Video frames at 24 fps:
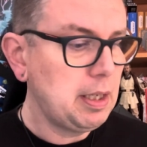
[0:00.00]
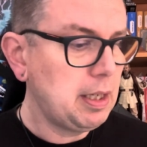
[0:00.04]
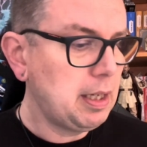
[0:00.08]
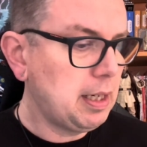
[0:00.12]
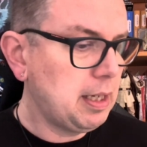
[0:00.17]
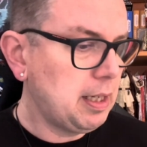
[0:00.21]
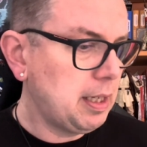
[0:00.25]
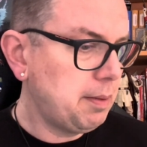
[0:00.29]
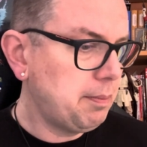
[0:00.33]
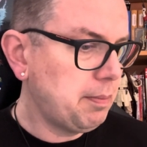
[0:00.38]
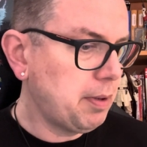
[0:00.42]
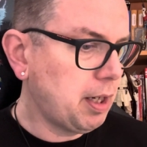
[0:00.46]

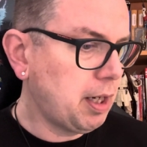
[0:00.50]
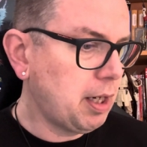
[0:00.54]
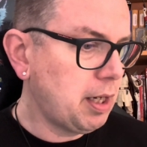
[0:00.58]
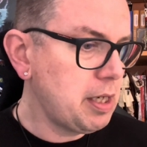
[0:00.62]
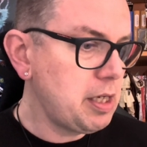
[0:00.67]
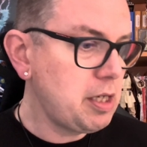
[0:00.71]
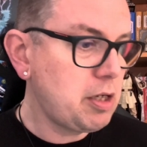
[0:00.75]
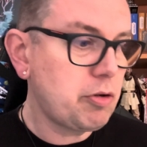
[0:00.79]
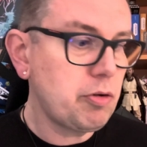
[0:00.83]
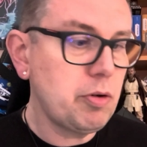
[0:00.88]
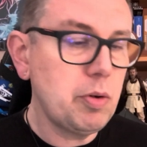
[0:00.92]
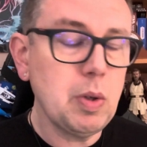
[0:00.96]
I
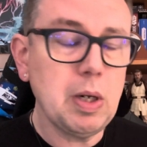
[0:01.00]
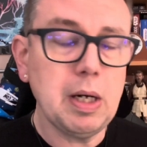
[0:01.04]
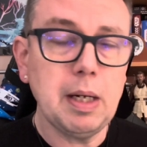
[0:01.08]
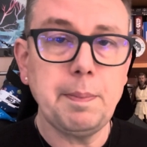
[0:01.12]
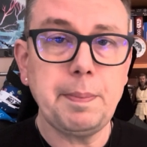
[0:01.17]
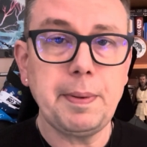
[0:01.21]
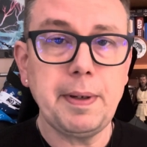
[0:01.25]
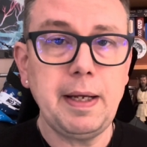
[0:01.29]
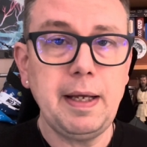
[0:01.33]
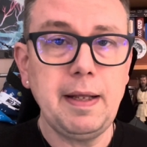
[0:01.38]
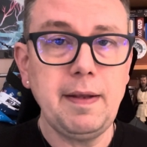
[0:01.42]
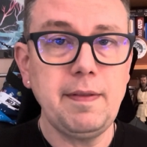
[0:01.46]
grew up
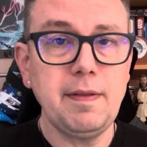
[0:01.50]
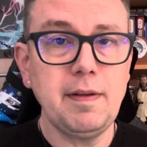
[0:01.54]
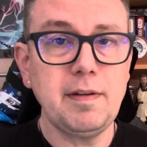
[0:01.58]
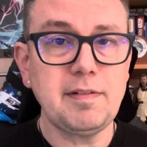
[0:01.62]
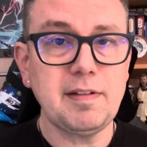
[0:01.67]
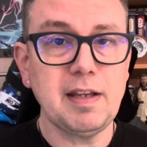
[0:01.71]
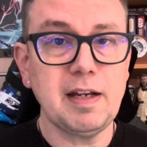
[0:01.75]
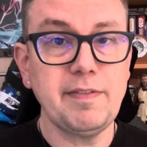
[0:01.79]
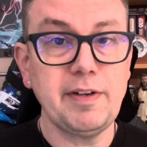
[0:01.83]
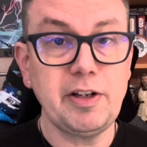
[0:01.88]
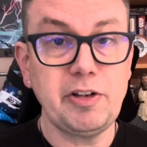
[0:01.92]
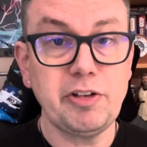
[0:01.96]
in the
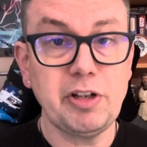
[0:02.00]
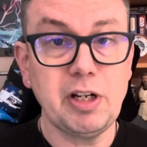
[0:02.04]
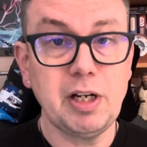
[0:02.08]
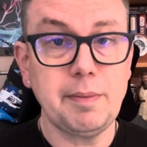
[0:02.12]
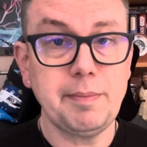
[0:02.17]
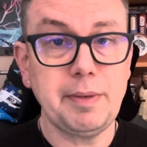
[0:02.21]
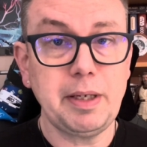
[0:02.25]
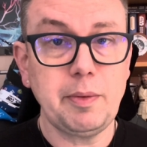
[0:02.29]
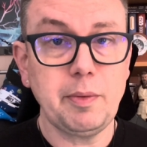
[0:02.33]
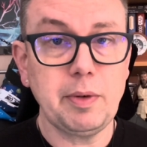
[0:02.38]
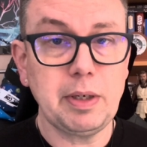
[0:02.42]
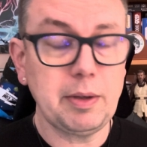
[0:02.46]
Salvation
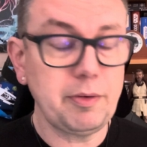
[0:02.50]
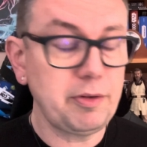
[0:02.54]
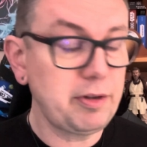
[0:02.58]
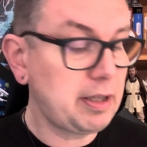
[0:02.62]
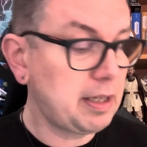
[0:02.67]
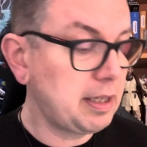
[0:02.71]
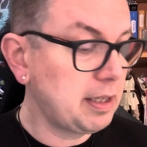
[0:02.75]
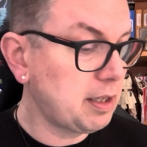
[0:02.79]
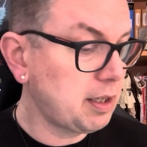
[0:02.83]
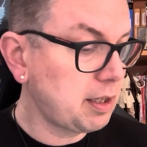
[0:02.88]
Army when I was a kid.